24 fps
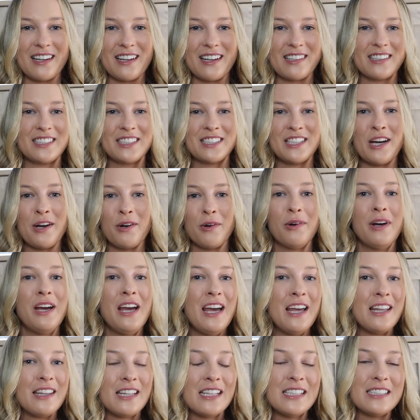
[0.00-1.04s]
So
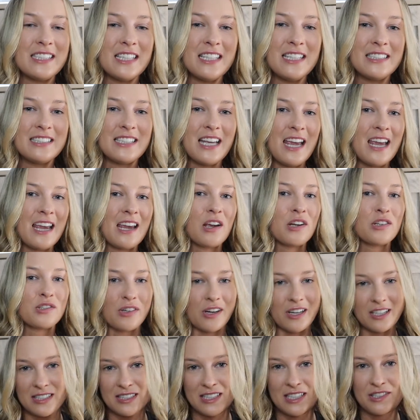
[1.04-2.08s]
this is a
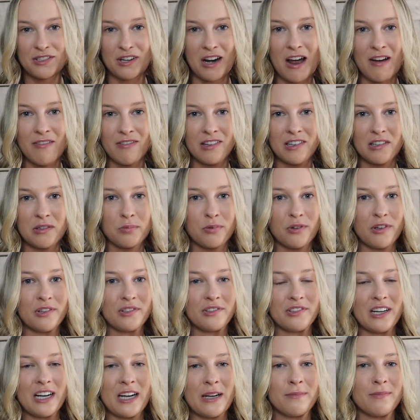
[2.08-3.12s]
trusted traveler
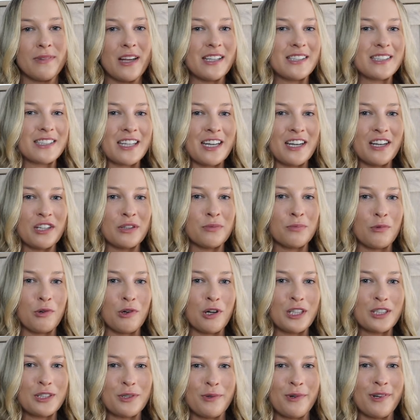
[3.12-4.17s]
program that's geared
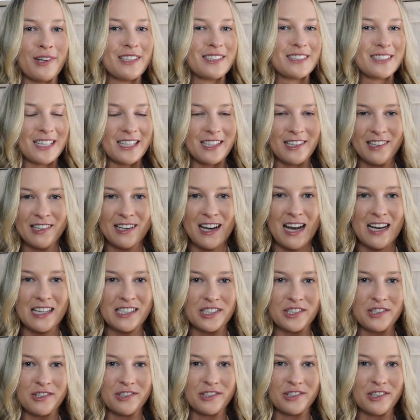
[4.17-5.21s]
more towards
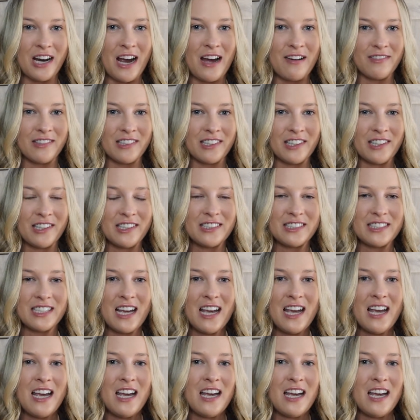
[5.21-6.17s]
international travelers.